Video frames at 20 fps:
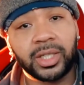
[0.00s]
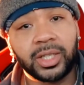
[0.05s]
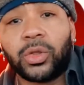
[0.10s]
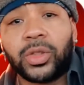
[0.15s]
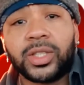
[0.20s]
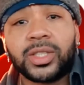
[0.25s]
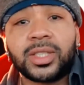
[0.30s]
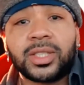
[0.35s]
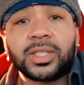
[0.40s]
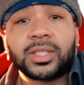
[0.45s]

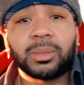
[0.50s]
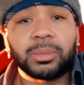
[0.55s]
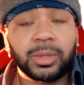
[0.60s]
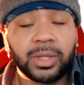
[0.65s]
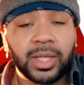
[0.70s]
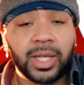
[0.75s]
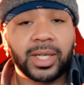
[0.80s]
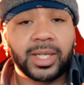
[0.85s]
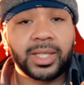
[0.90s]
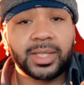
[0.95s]
This is something
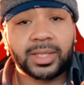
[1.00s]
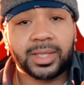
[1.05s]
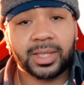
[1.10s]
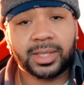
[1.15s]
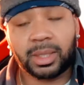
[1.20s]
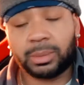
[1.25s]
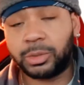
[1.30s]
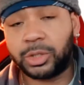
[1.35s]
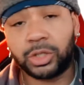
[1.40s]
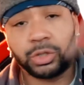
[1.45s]
that he says.
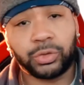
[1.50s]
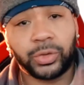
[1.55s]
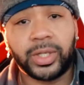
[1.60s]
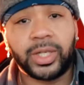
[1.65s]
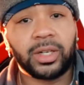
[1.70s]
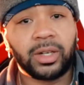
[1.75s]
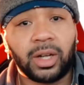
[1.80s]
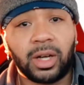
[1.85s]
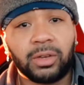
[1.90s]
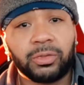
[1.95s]
I'm gonna just read
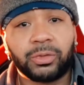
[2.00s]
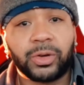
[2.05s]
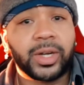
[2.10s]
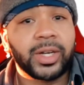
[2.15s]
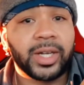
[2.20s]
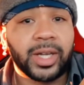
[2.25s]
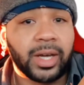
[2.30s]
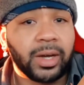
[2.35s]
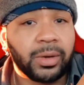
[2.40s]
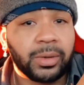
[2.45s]
it off right
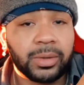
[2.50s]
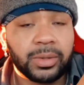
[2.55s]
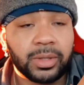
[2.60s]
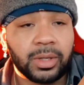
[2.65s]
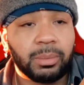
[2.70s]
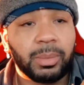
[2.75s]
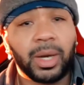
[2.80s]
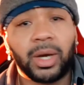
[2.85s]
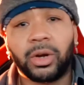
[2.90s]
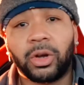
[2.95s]
now
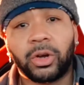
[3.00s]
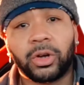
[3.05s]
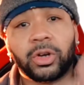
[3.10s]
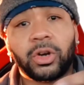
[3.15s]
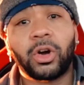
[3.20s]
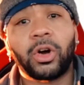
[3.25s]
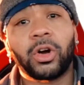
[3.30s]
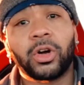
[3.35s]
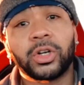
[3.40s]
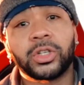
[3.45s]
about our
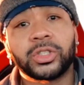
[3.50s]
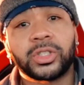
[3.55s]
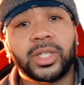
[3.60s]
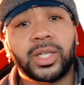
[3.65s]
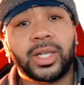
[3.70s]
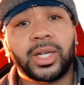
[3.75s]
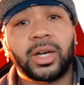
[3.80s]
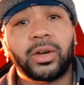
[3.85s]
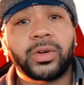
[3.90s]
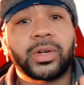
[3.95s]
cars
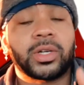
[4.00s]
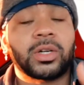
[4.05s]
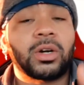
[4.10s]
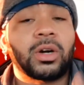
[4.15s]
and how